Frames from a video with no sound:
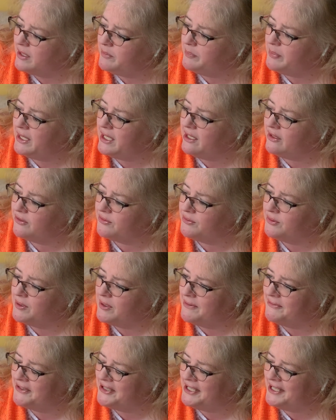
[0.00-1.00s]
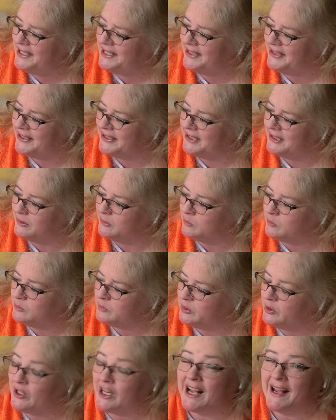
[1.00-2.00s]
to peek through over here
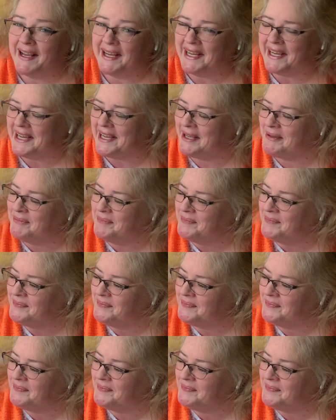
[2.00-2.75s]
where I am.